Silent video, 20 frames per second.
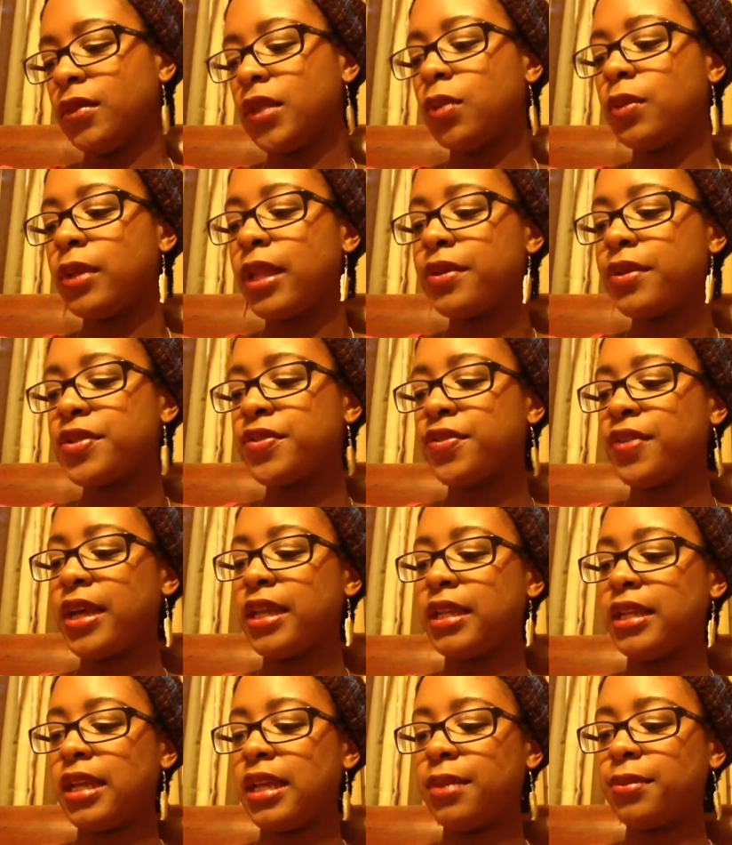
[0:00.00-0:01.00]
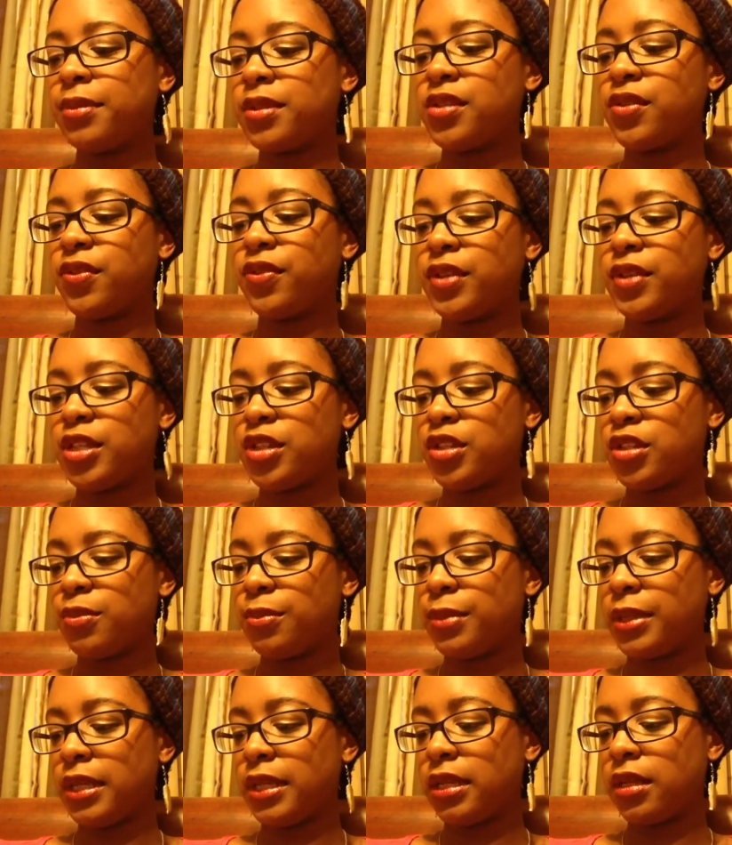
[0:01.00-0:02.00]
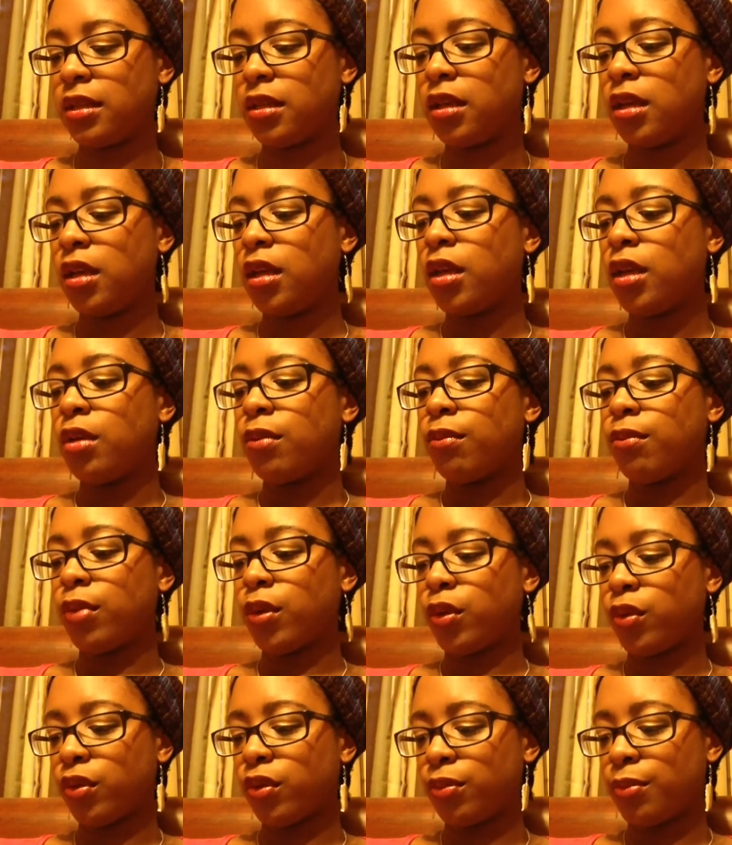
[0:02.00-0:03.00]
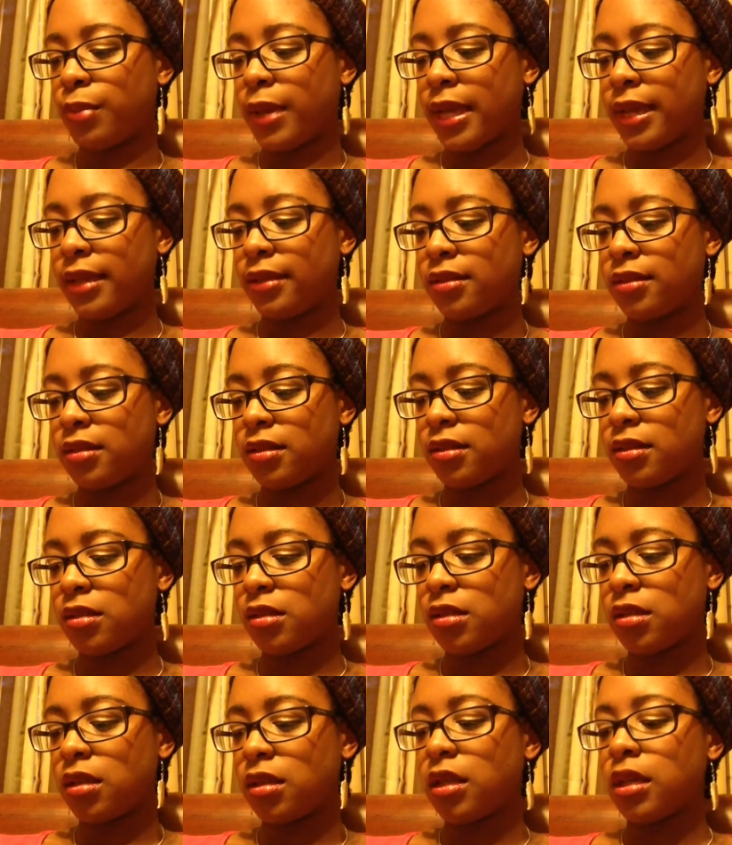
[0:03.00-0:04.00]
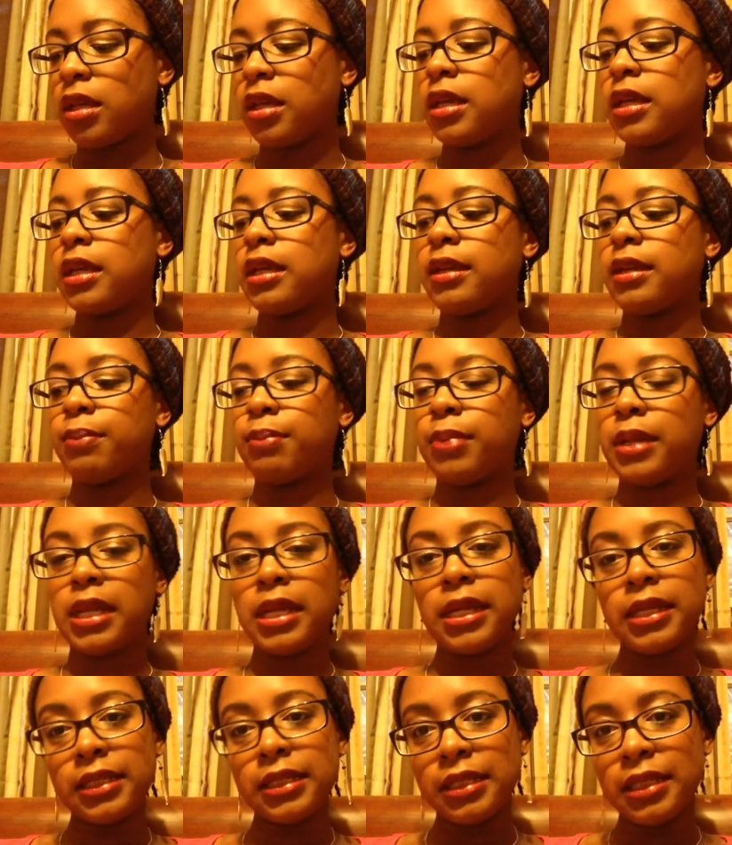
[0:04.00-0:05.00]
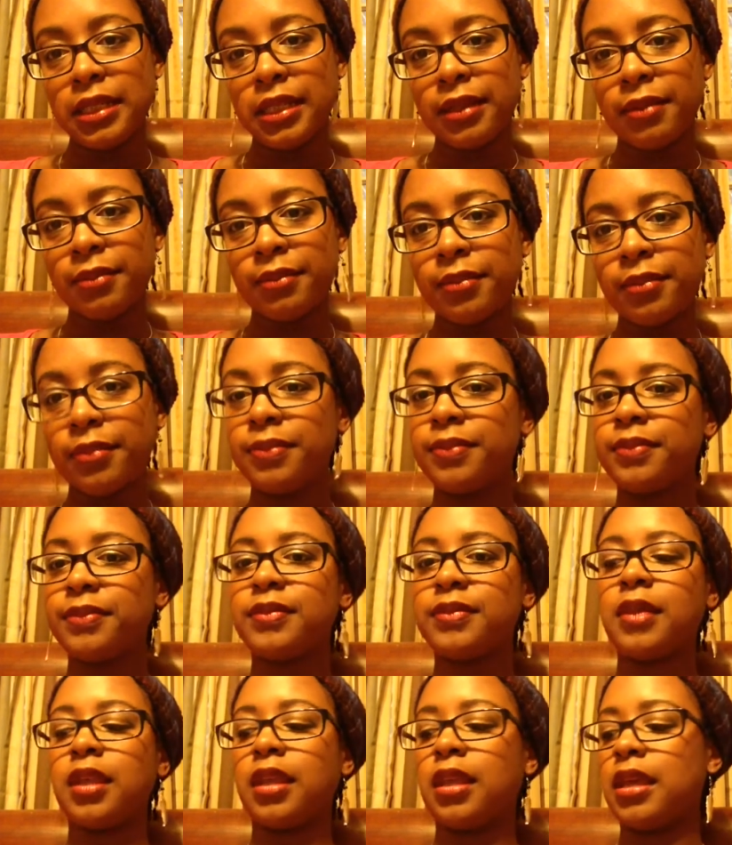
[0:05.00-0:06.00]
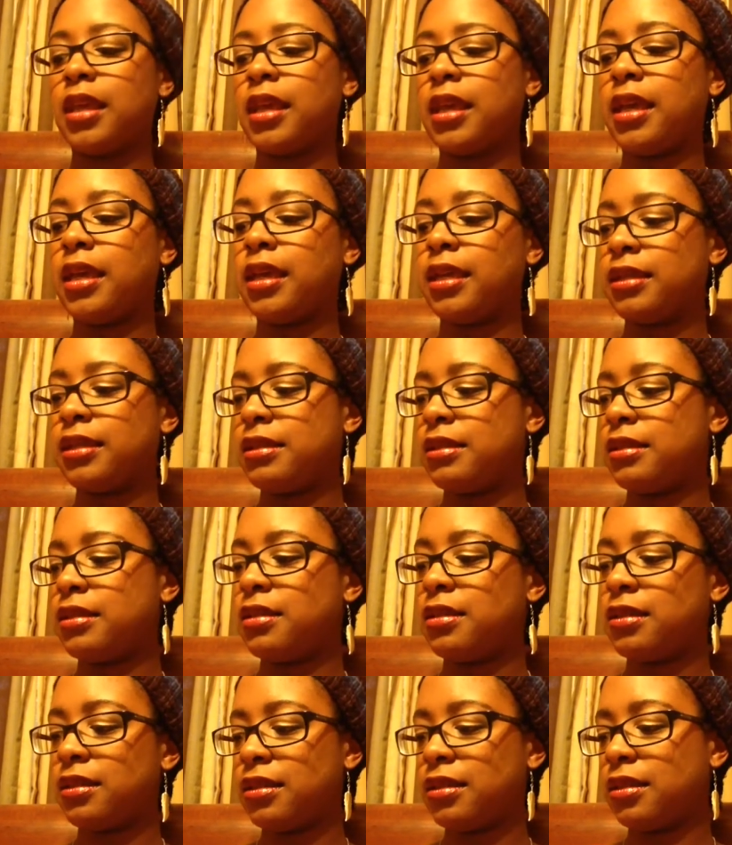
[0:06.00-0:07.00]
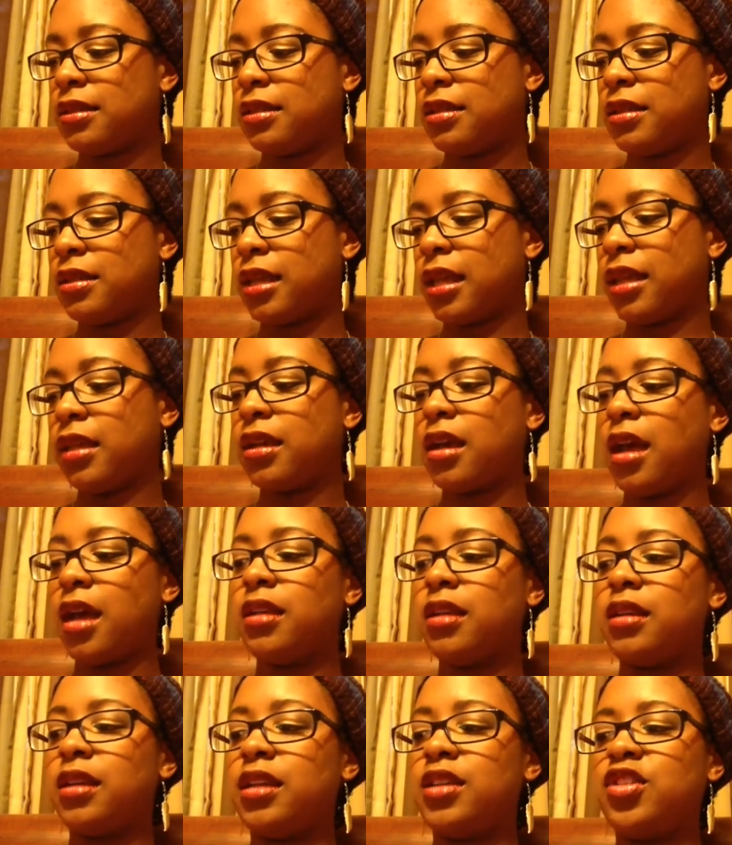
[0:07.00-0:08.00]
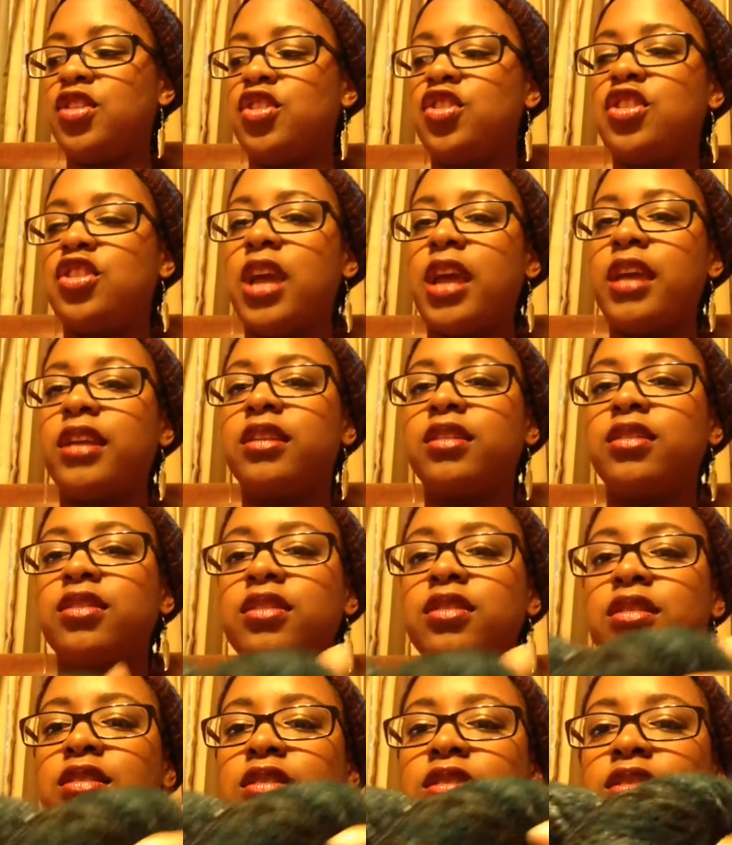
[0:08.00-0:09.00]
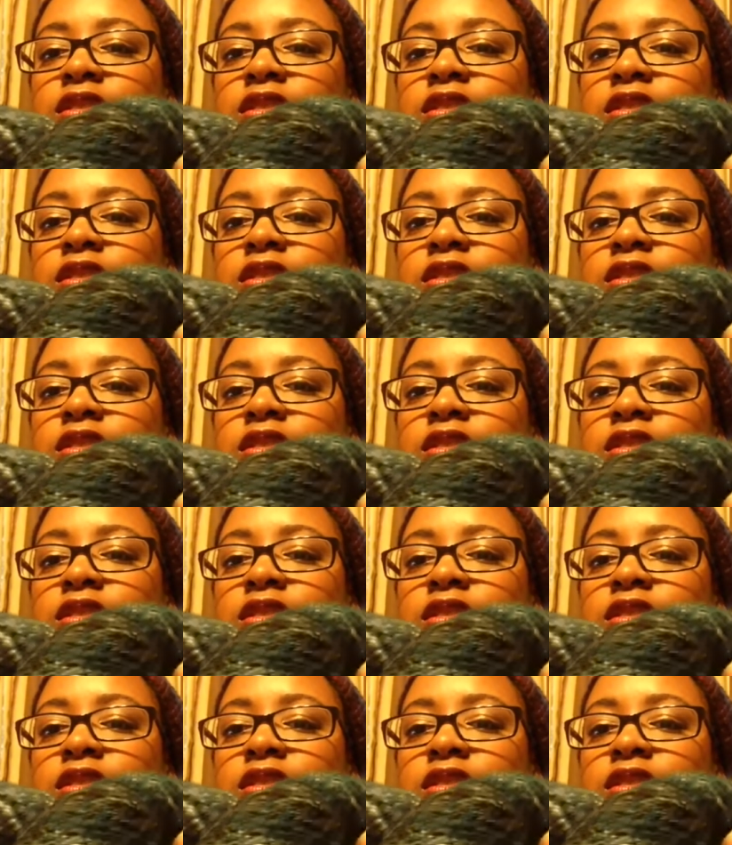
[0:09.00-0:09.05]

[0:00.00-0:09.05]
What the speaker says: Well, I was finally able to finish spinning both bats and applied them, and I got a giant